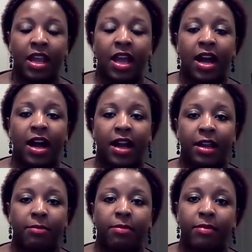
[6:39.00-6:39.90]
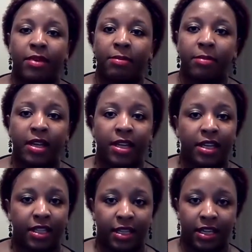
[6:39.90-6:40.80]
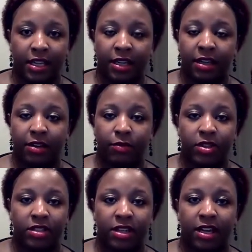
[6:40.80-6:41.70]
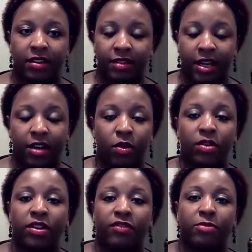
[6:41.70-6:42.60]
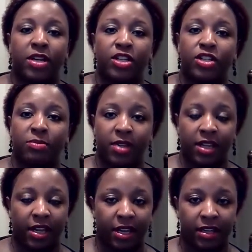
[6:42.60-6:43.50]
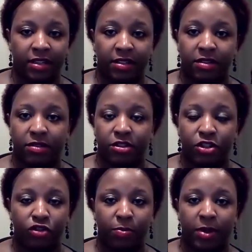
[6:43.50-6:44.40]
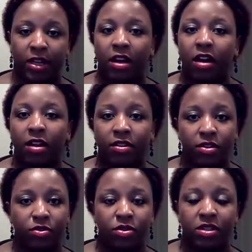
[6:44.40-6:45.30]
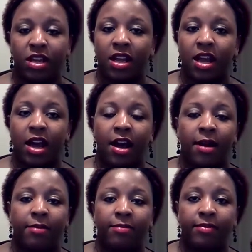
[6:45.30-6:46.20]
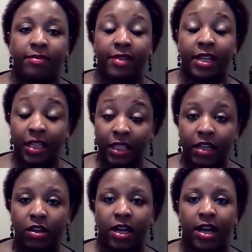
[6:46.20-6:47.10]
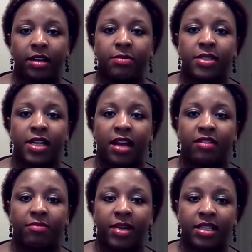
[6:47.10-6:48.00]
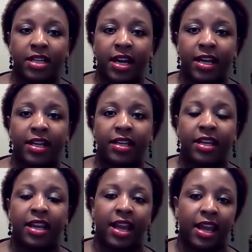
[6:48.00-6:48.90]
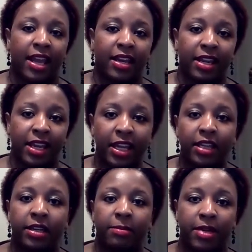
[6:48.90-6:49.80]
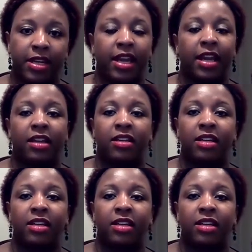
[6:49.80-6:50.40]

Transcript: I immediately, once I got a hold of the information, began stripping all those illegal items out of my diet, and the healing began.